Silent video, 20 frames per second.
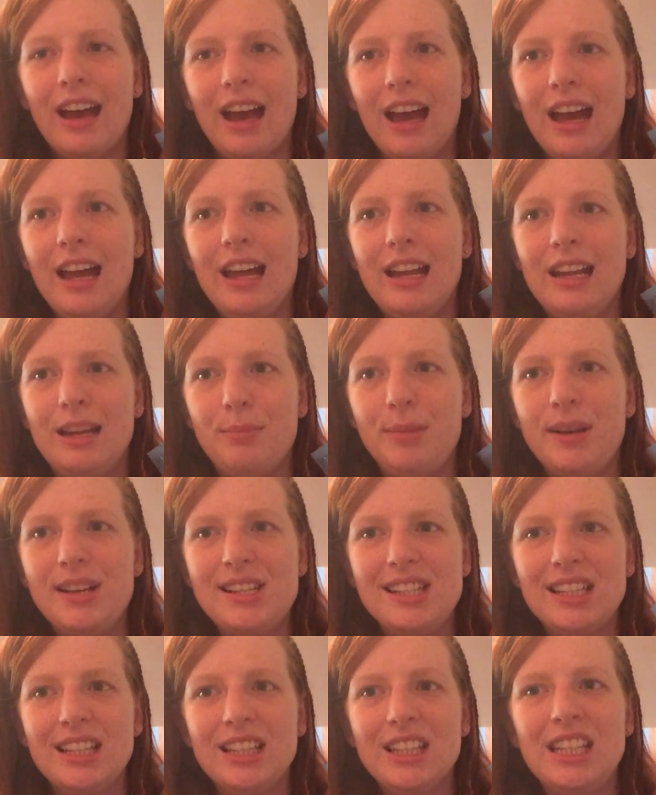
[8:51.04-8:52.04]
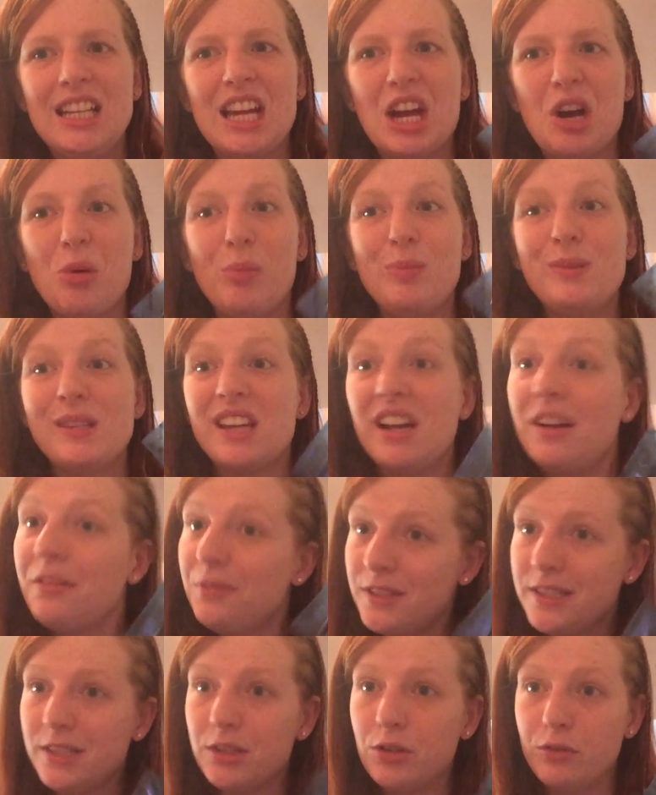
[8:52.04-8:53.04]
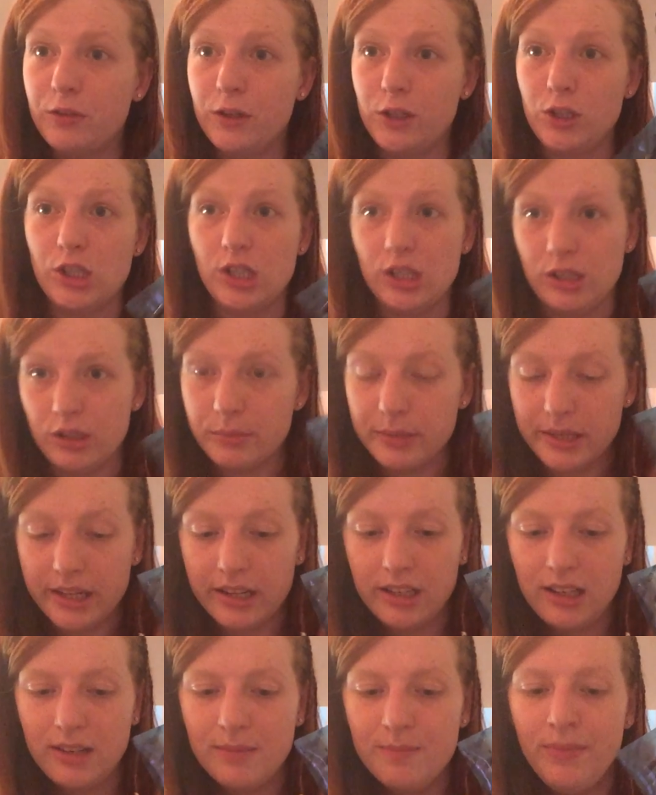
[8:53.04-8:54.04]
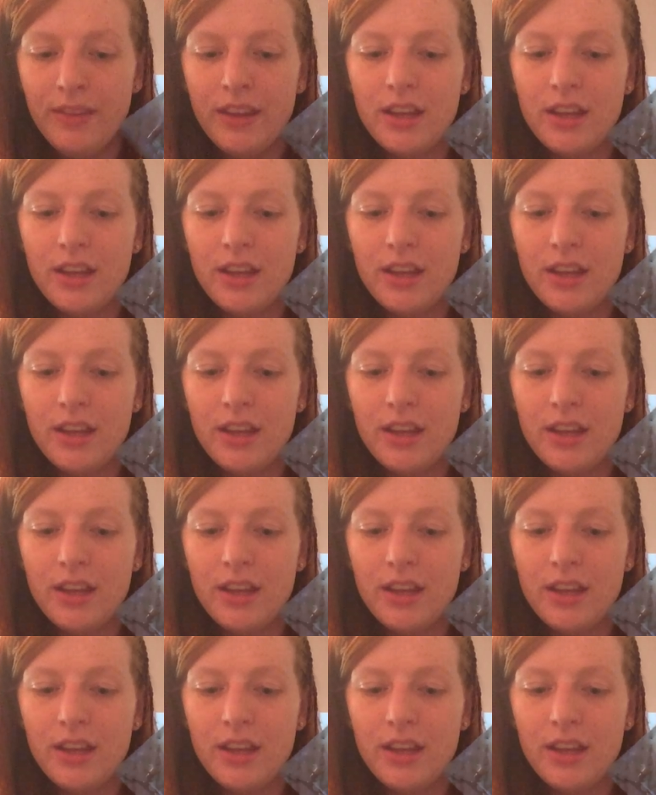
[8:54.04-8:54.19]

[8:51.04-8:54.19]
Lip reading: and it basically helps every single function in your body.